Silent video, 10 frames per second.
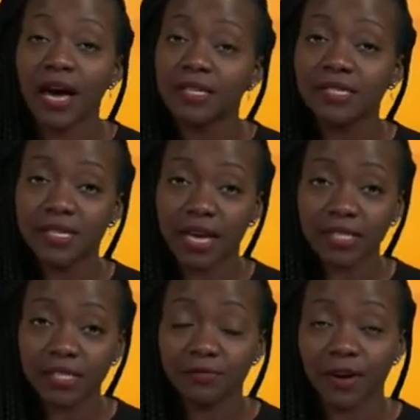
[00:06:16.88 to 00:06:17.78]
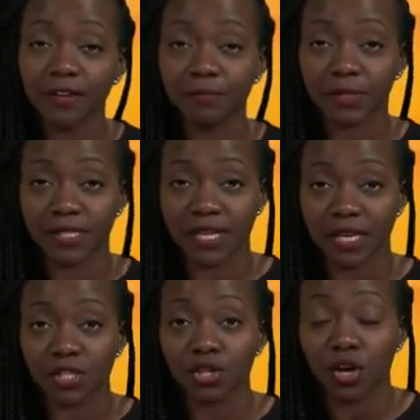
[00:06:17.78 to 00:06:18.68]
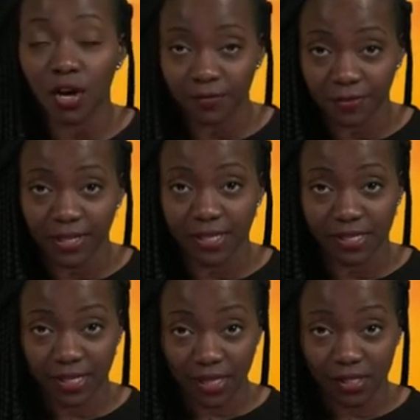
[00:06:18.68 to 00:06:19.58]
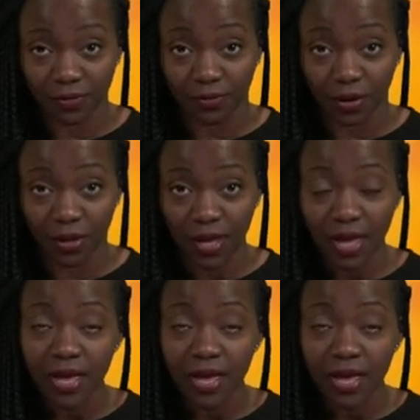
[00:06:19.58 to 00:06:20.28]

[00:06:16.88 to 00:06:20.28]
At 95% confidence interval,